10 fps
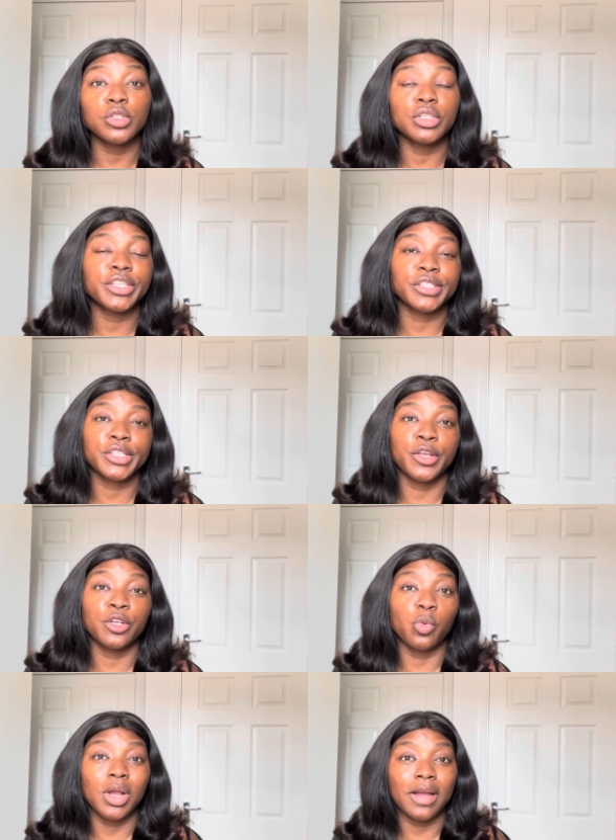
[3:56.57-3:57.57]
on skilled
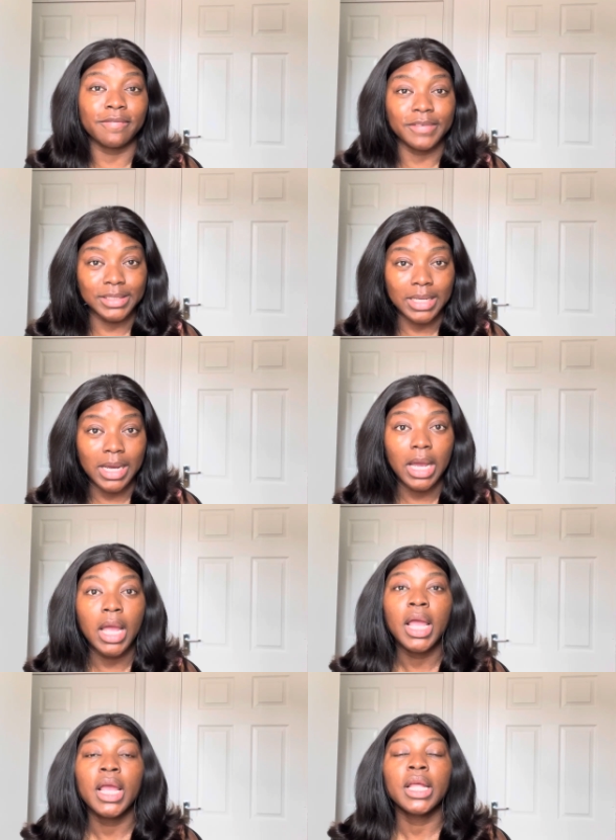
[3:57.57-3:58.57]
worker visa,
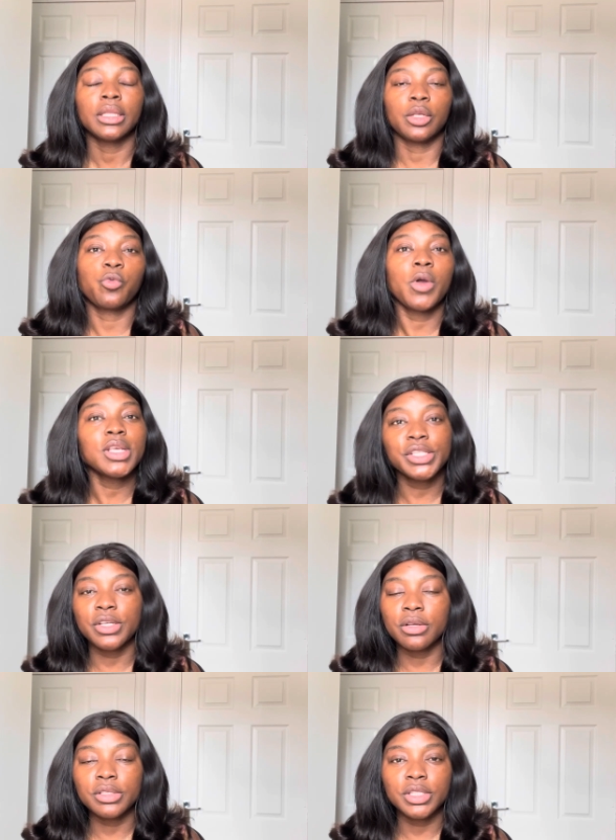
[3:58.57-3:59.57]
the
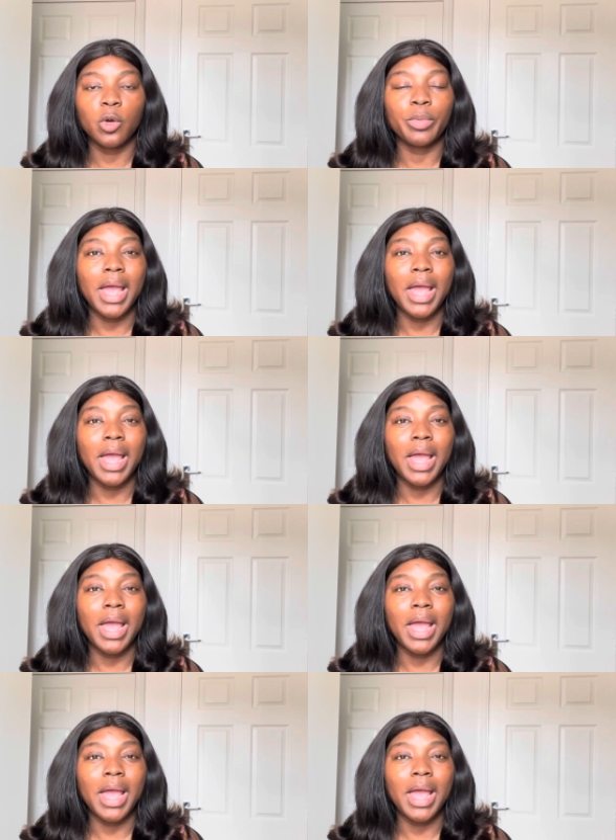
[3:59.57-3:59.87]
questions they'll be